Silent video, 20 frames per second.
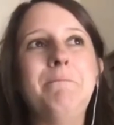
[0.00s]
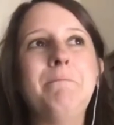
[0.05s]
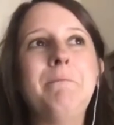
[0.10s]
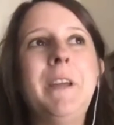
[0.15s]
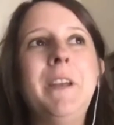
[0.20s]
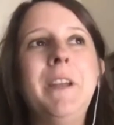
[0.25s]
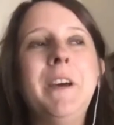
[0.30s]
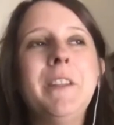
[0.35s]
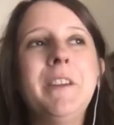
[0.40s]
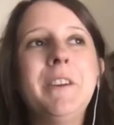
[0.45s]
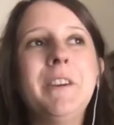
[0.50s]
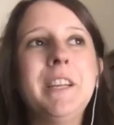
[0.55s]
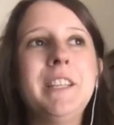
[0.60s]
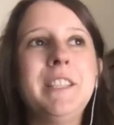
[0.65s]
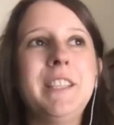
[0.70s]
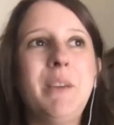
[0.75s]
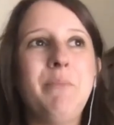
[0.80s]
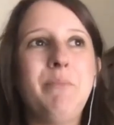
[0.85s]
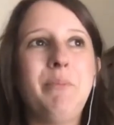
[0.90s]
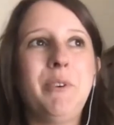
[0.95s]
Another
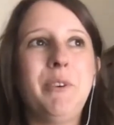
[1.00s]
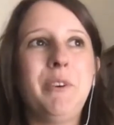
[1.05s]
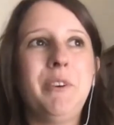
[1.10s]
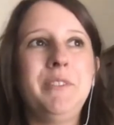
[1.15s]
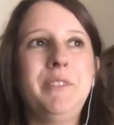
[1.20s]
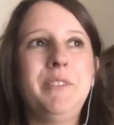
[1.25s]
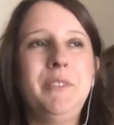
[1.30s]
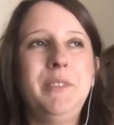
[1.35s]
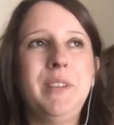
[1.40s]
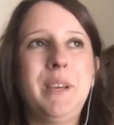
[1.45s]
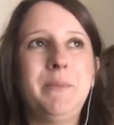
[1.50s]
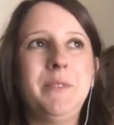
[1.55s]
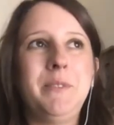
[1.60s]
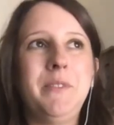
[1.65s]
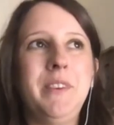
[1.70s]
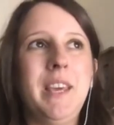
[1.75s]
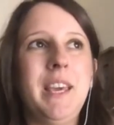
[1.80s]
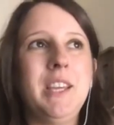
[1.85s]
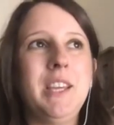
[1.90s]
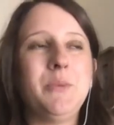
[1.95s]
example, 2 types of
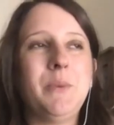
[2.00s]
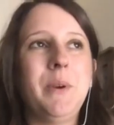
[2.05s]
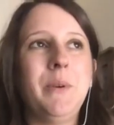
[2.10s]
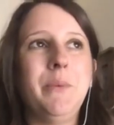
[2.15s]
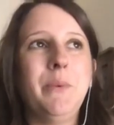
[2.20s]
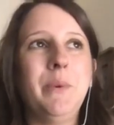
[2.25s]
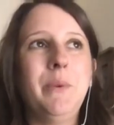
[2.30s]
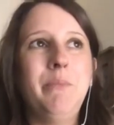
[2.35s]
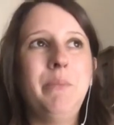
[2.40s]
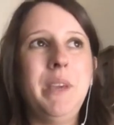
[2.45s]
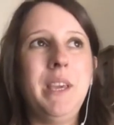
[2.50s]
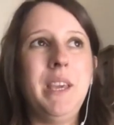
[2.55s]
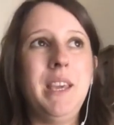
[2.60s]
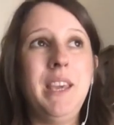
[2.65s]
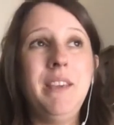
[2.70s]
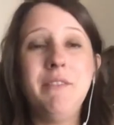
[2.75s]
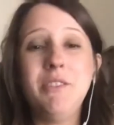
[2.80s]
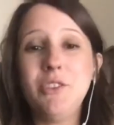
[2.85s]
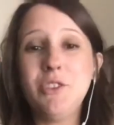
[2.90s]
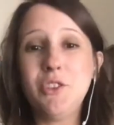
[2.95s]
engagement would be
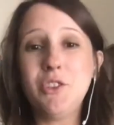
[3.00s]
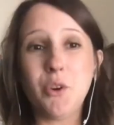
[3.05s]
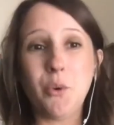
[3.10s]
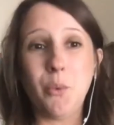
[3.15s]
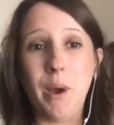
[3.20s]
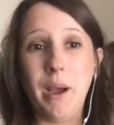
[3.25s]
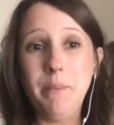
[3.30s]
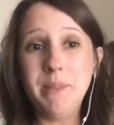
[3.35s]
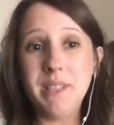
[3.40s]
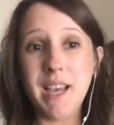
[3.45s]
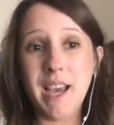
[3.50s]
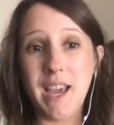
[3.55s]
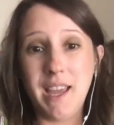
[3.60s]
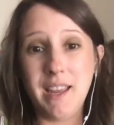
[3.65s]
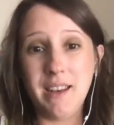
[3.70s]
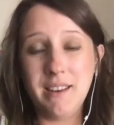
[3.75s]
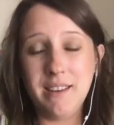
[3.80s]
even just your website.